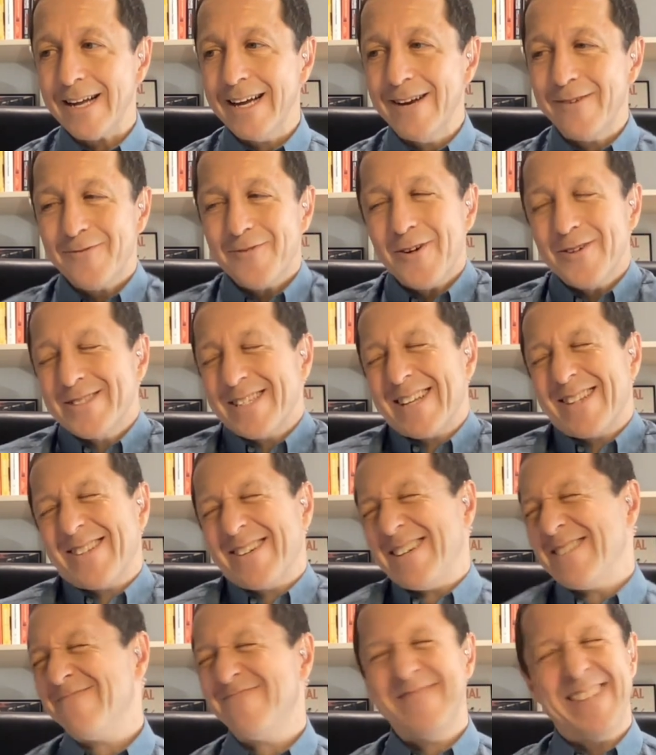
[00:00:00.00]
And at first I
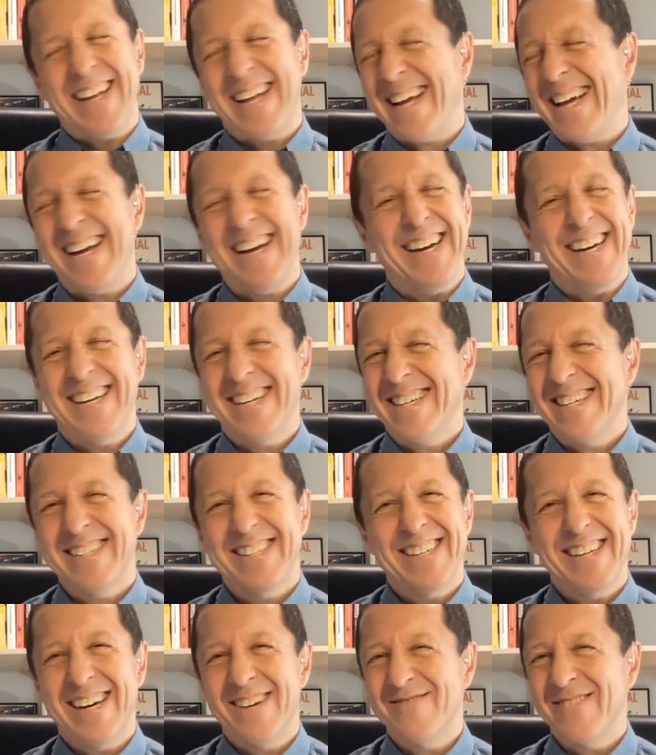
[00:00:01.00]
thought, nah,
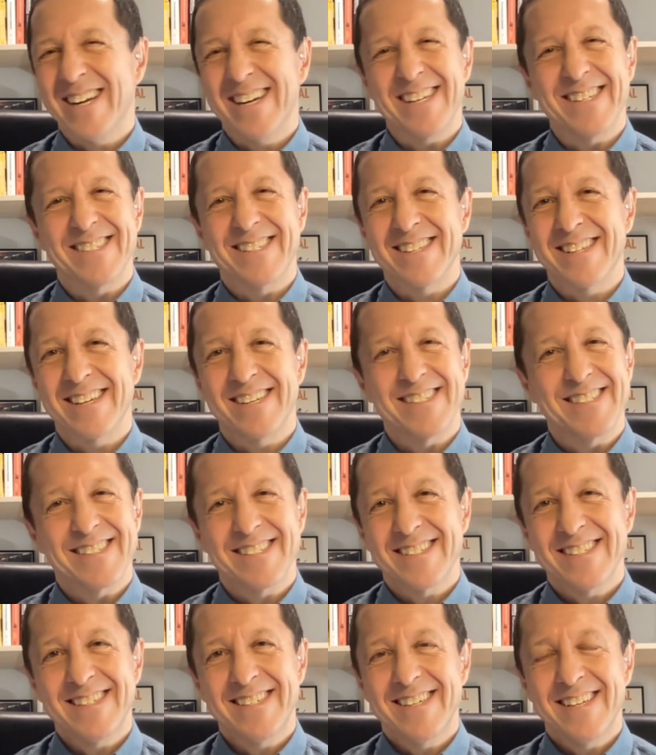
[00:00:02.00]
I'm not into this.